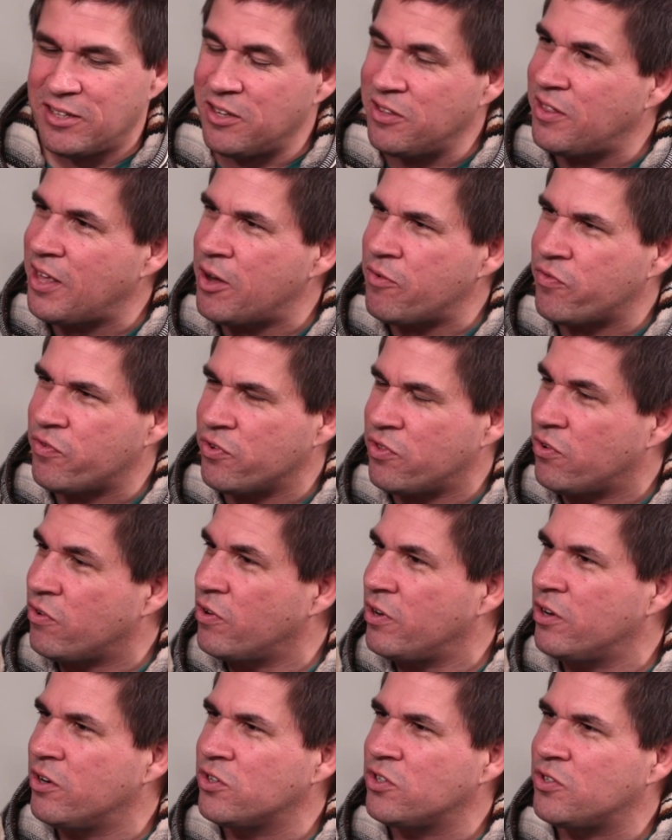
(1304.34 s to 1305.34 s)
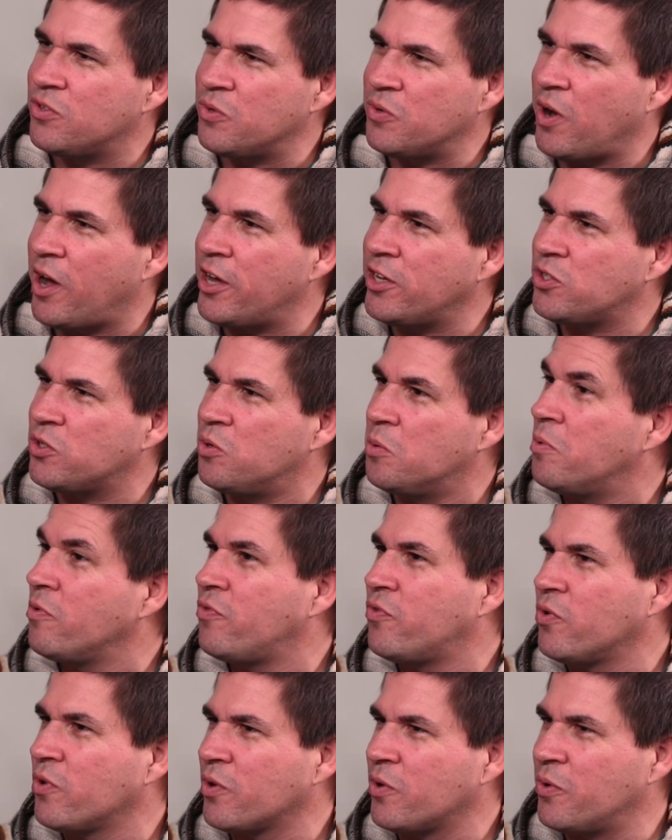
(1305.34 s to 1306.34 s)
did that for 3 years through high school
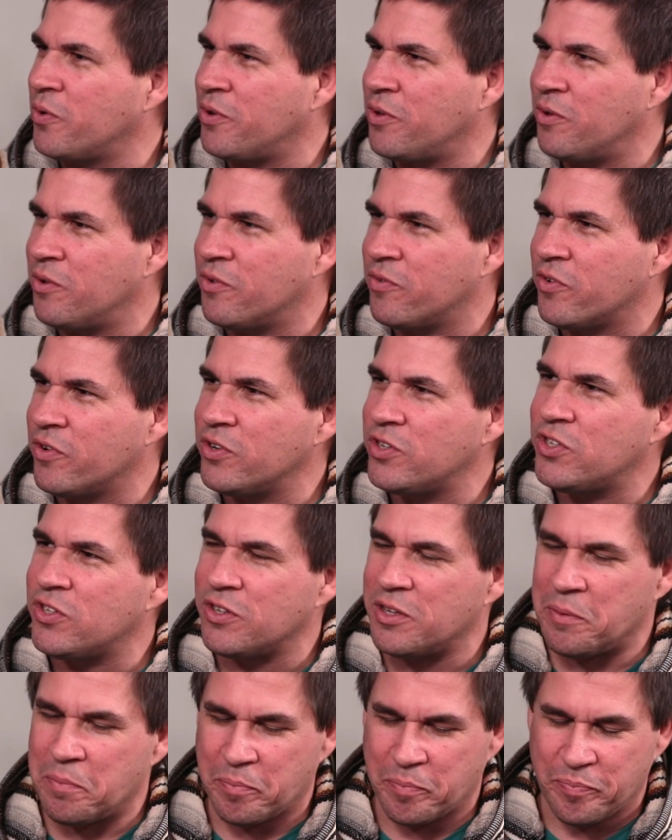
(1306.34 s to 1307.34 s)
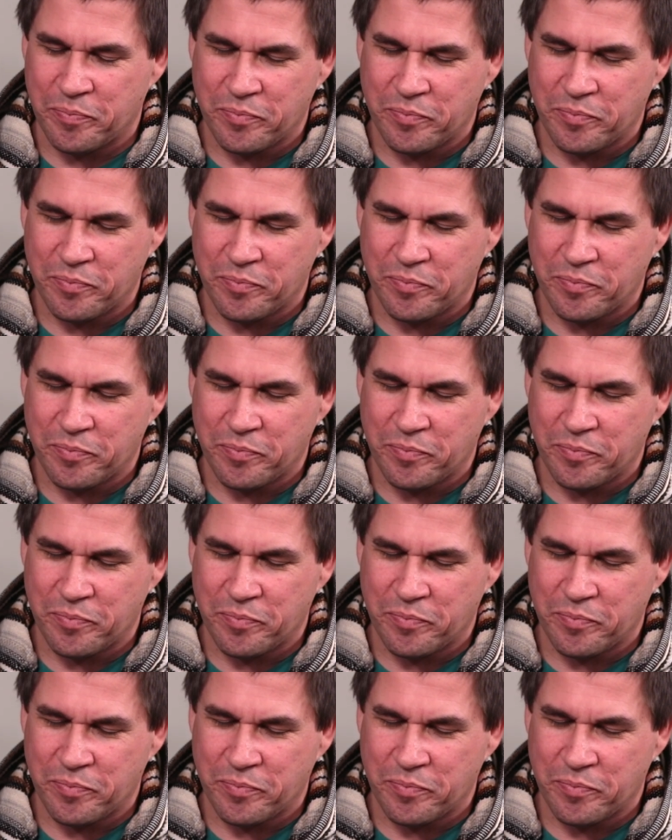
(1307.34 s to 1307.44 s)
before going to university.